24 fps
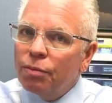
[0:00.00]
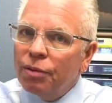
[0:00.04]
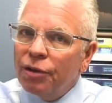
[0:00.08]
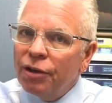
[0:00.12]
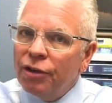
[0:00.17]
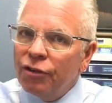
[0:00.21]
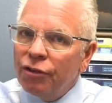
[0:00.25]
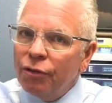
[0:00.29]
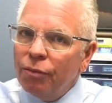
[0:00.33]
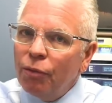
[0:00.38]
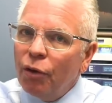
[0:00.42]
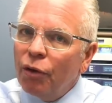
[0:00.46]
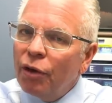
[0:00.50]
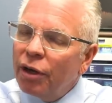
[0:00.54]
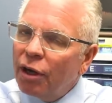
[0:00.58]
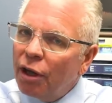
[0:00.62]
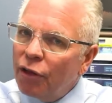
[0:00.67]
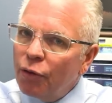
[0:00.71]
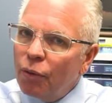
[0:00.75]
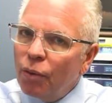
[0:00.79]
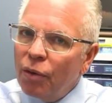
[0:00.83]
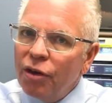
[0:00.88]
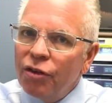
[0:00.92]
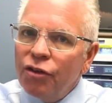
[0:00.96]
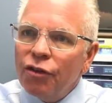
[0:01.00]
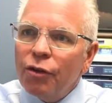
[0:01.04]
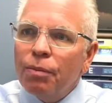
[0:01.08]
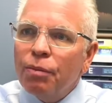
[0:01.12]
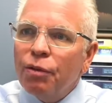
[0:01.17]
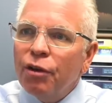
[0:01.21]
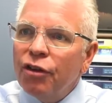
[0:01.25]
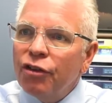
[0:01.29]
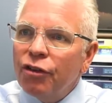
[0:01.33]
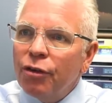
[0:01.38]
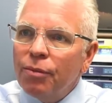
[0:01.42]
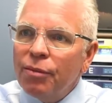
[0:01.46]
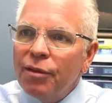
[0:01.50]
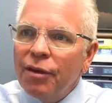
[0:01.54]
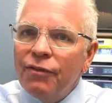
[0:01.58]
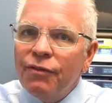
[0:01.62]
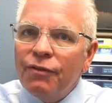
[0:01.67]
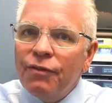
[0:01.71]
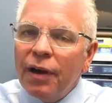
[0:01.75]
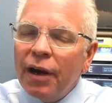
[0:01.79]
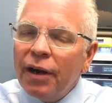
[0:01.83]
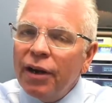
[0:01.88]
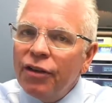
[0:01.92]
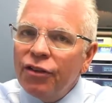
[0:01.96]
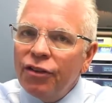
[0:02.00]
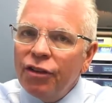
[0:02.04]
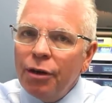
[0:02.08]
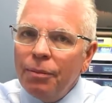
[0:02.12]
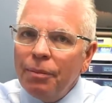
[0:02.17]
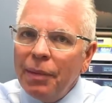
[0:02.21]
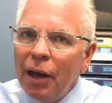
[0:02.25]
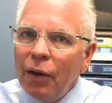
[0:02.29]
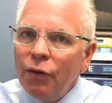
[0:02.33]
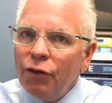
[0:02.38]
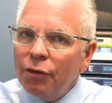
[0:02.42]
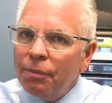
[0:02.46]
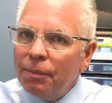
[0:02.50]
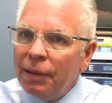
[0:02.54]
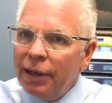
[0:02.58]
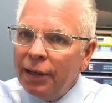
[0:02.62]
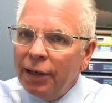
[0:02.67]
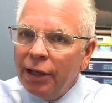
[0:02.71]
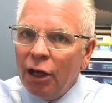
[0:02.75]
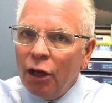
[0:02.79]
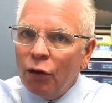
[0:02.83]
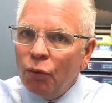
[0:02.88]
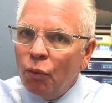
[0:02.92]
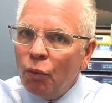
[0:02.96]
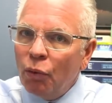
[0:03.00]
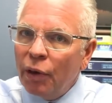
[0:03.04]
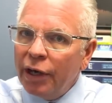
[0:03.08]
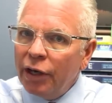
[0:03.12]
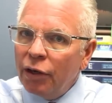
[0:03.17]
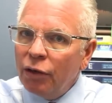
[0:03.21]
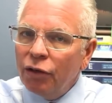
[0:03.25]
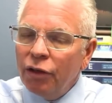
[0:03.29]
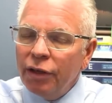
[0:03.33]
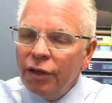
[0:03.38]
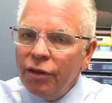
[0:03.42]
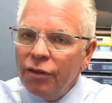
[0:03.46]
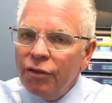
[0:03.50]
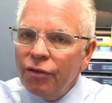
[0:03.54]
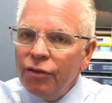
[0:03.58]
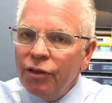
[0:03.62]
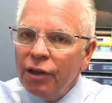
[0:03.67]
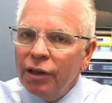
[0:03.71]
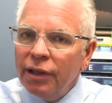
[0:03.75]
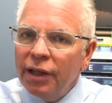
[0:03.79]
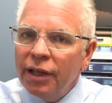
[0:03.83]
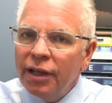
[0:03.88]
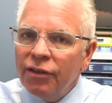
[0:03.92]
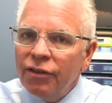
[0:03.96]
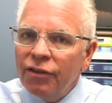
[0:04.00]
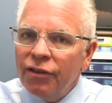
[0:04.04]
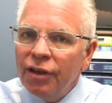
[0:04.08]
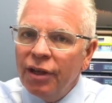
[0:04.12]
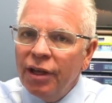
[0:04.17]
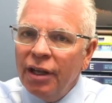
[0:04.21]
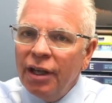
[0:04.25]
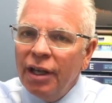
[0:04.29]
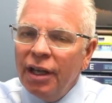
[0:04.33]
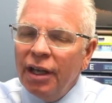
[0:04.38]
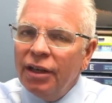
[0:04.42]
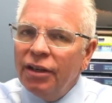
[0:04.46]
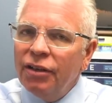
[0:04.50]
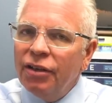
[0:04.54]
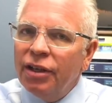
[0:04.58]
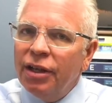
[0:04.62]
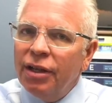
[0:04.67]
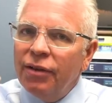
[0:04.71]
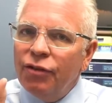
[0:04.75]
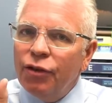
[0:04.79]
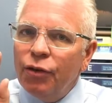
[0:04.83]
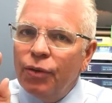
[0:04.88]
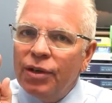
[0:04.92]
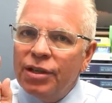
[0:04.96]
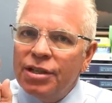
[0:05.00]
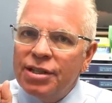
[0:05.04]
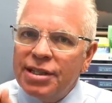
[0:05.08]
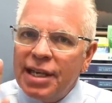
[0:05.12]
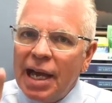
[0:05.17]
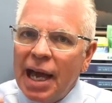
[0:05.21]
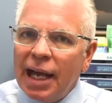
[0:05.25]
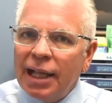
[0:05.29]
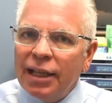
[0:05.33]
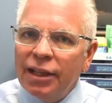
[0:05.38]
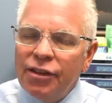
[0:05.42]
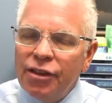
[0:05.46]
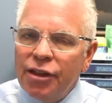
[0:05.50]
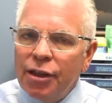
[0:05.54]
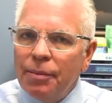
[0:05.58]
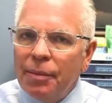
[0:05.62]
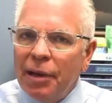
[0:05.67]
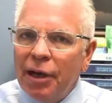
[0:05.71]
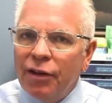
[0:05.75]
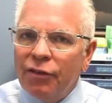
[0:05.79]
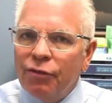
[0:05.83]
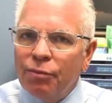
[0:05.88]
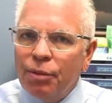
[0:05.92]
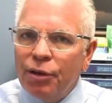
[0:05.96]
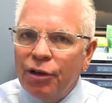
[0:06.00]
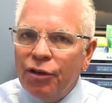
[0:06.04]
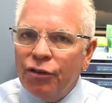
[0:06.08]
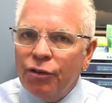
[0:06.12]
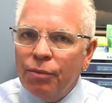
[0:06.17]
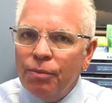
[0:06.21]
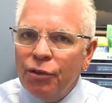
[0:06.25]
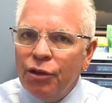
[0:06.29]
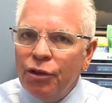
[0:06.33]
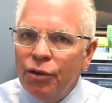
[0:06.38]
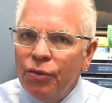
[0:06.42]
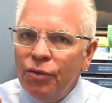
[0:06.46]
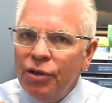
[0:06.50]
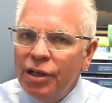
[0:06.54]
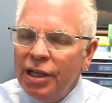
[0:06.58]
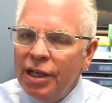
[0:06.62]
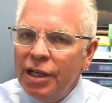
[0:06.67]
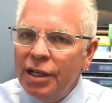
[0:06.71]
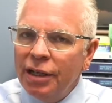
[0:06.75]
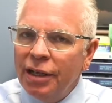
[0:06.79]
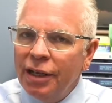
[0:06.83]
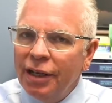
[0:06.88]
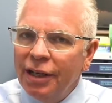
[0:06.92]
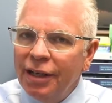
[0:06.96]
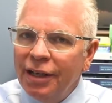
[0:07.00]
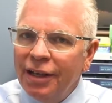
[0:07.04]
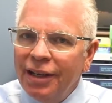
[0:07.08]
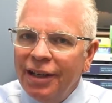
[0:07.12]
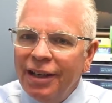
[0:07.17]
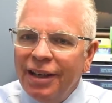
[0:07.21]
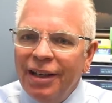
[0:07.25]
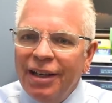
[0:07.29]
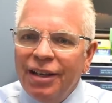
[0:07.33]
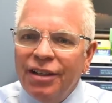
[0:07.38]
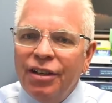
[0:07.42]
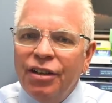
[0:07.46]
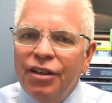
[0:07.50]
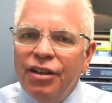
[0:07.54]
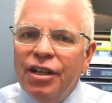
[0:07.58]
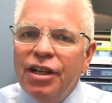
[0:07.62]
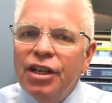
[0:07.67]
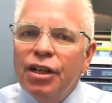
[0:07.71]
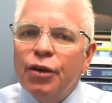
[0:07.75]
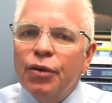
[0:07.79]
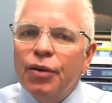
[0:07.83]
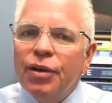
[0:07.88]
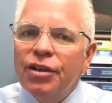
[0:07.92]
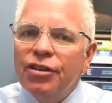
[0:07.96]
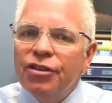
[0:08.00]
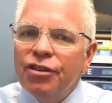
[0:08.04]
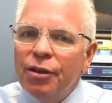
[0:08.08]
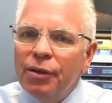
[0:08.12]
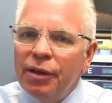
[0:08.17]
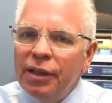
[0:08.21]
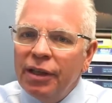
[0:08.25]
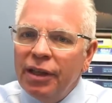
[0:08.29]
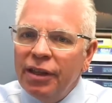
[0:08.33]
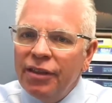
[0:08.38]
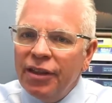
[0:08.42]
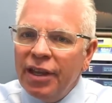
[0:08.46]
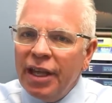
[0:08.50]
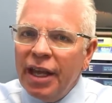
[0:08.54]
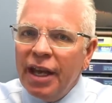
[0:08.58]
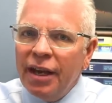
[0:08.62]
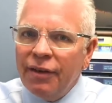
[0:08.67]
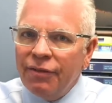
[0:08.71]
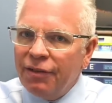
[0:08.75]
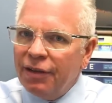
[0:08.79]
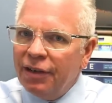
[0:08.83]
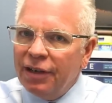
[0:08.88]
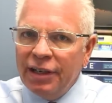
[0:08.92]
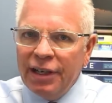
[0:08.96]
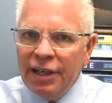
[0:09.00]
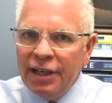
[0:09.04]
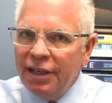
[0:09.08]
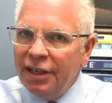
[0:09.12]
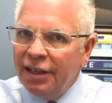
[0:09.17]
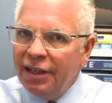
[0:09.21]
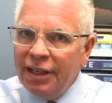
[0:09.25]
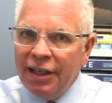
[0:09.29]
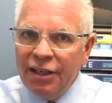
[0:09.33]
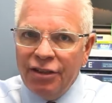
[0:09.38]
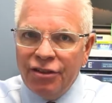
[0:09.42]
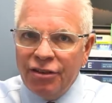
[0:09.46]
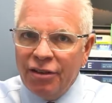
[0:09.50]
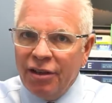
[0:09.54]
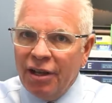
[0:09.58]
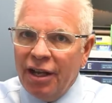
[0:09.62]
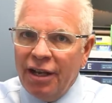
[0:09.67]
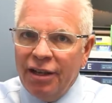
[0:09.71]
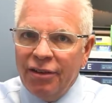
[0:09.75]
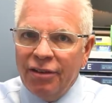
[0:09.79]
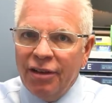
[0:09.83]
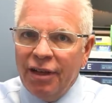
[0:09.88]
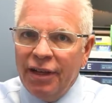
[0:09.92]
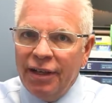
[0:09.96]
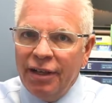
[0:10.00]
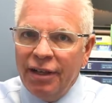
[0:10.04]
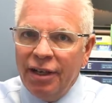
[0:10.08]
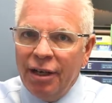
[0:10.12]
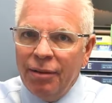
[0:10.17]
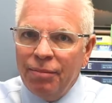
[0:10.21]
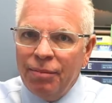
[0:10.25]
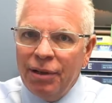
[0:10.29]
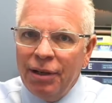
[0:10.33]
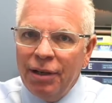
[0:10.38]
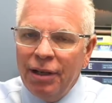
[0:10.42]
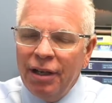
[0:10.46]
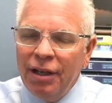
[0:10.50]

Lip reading: prism, or in other words, a prism that varies in amount depending on where you're looking through the lens, to give you exactly the amount of prism you need to decrease the effort needed to get your eyes lined up.